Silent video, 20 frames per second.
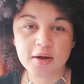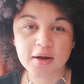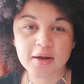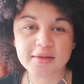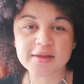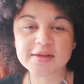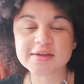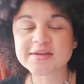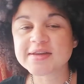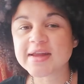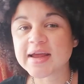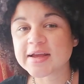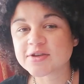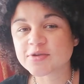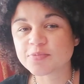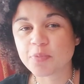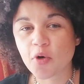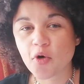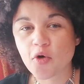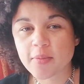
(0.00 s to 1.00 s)
This
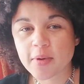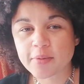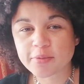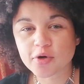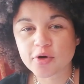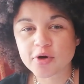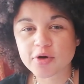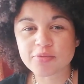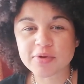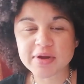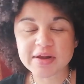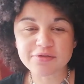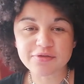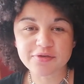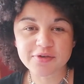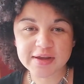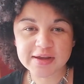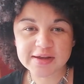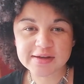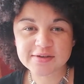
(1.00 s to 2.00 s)
next poem I'm going to read for
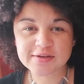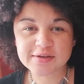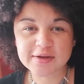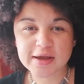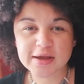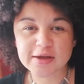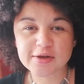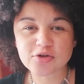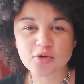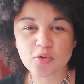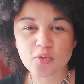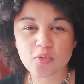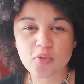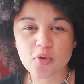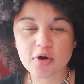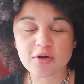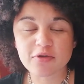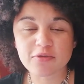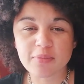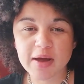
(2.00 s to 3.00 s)
you is
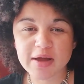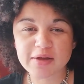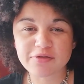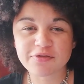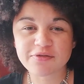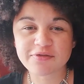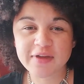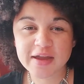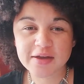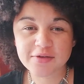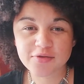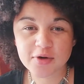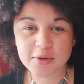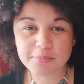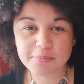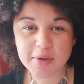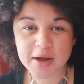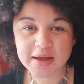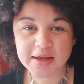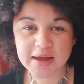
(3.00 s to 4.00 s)
one of my favourite
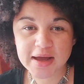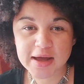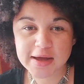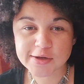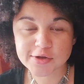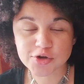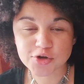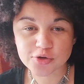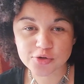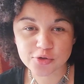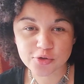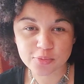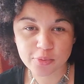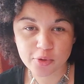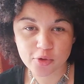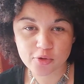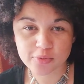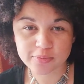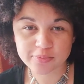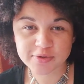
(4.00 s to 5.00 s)
Maya Angelou
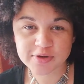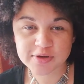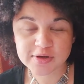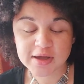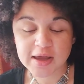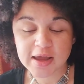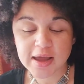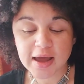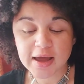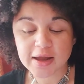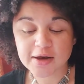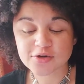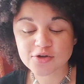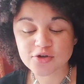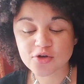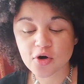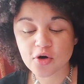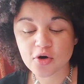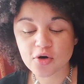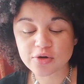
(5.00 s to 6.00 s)
poems, and it's
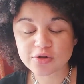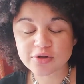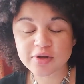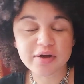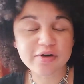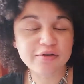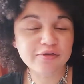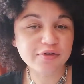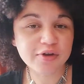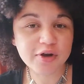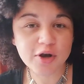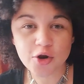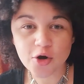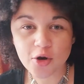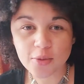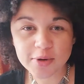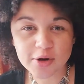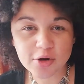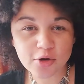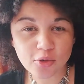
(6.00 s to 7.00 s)
called
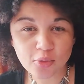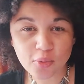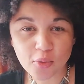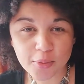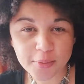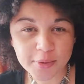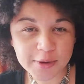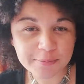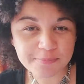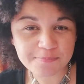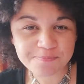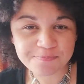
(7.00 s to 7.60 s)
Phenomenal Woman.